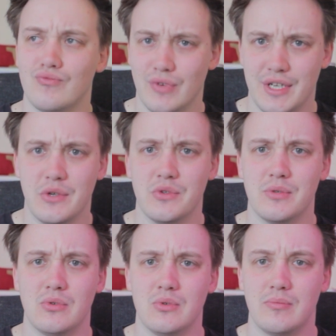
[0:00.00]

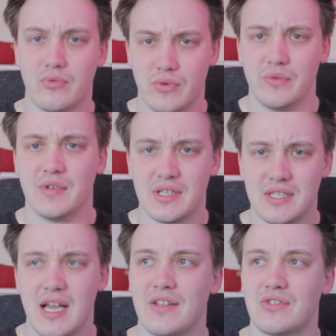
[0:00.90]
reusable, proven
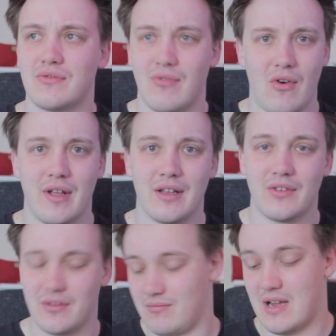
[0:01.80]
test
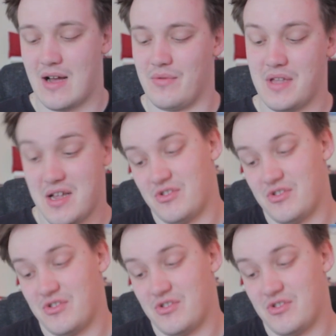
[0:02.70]
rocket out there.